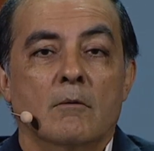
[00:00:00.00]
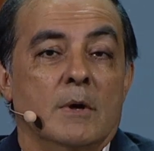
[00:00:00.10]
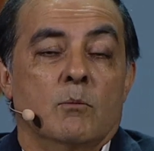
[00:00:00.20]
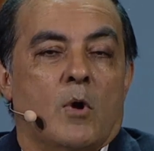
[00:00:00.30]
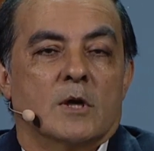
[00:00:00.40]

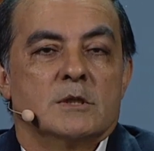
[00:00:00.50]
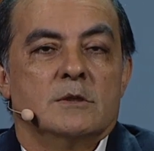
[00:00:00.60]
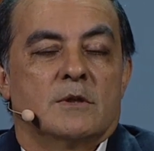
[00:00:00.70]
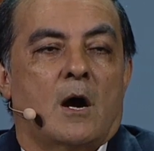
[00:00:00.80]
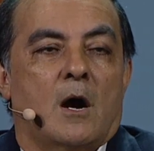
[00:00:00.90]
It
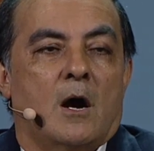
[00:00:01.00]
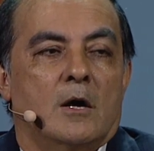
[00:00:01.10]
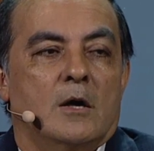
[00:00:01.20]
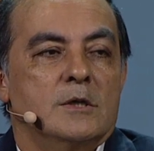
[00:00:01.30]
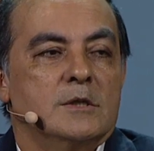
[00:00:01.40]
wasn't the
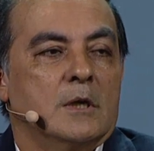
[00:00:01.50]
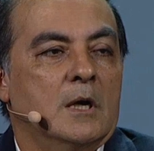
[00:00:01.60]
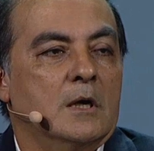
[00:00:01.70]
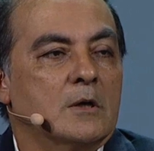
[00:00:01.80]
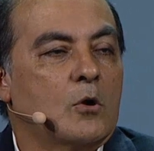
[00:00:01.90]
hard,
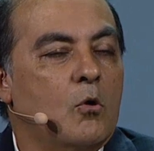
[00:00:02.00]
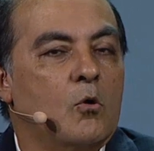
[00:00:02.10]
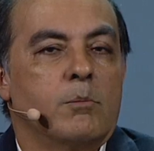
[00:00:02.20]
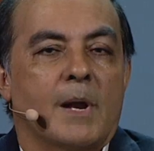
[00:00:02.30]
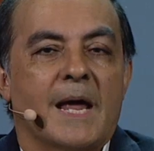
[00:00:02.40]

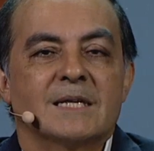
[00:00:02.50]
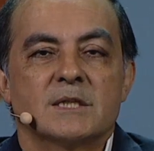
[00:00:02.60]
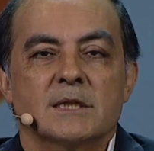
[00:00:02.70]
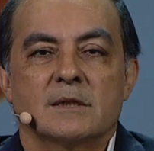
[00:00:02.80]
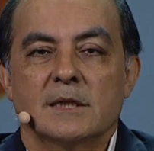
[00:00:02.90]
cold
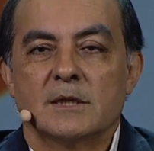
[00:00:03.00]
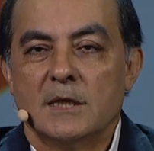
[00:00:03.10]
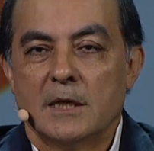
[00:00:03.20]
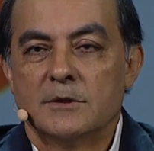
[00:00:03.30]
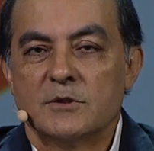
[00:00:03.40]
plastic that
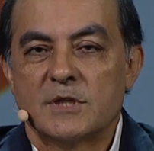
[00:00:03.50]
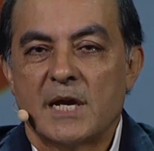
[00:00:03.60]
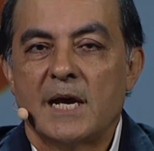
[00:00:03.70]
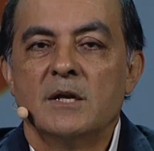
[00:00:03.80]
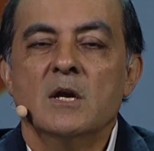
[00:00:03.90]
the others
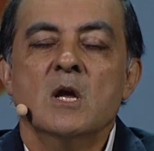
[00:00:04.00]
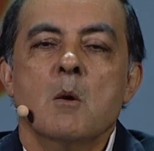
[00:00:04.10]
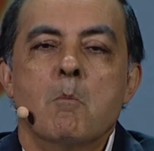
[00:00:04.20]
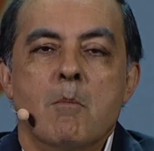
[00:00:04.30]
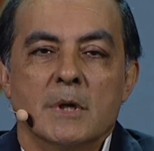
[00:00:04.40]
had,
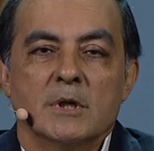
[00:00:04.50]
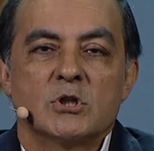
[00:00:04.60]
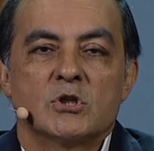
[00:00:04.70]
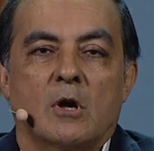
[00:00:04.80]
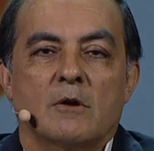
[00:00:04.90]
much
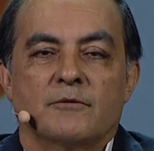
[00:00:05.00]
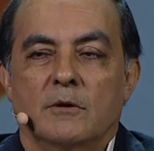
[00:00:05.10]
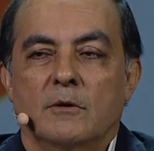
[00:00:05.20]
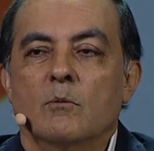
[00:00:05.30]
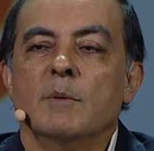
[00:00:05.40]

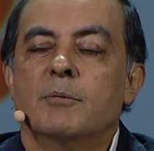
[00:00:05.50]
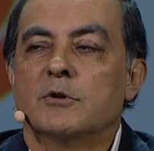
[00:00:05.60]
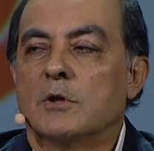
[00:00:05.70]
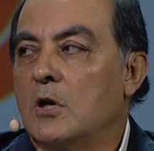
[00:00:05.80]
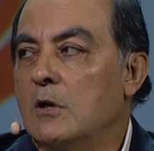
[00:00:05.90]
softer. We
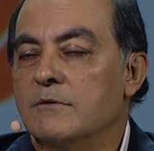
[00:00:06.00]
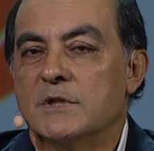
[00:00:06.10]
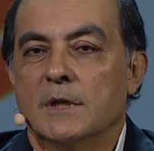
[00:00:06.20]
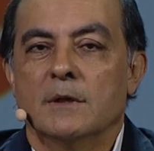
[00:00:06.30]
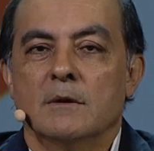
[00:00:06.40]
put the
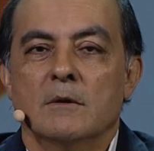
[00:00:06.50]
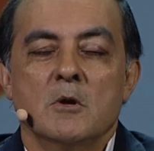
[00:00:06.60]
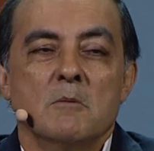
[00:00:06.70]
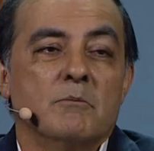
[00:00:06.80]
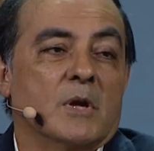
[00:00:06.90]
curves in.
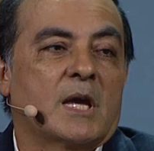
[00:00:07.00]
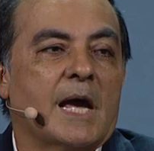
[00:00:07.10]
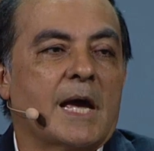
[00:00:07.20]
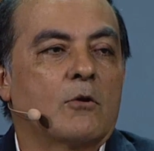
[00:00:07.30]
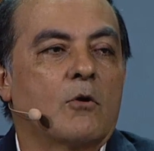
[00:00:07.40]
The
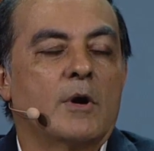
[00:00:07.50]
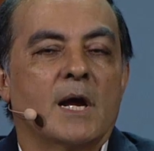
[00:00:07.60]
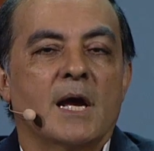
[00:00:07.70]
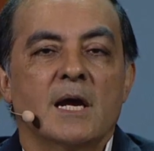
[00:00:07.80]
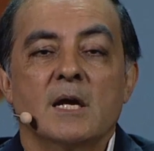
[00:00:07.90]

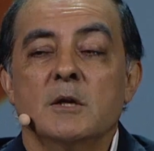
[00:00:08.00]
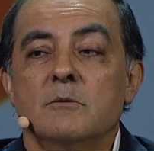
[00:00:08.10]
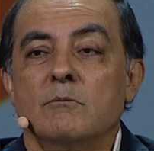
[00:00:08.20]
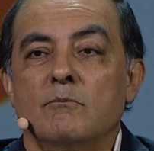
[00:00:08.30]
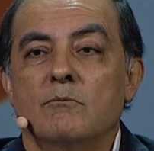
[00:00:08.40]
category had
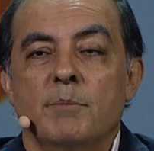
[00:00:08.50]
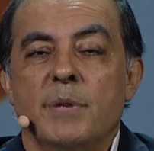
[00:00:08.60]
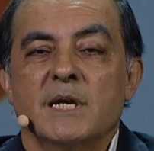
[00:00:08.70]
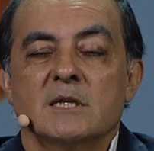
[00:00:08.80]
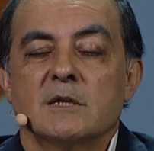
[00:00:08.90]

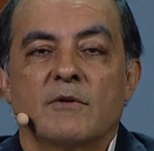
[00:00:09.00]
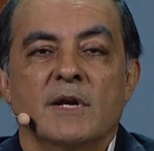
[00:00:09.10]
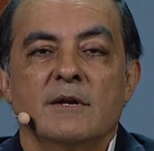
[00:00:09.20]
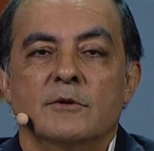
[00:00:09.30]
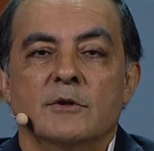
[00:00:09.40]
basic
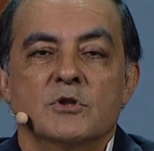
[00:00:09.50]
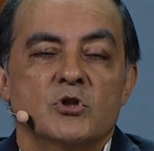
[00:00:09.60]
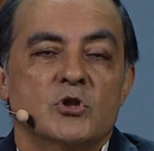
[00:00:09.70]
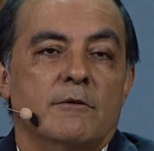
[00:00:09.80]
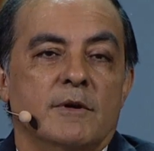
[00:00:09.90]
flavors,
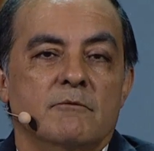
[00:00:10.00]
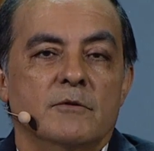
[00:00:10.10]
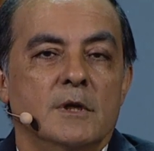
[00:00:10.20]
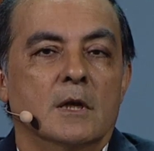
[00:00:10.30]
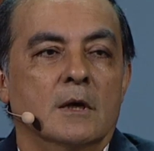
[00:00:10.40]
cherry,
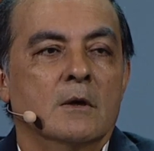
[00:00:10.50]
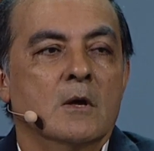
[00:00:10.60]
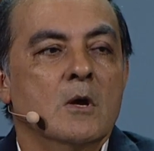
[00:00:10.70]
vanilla.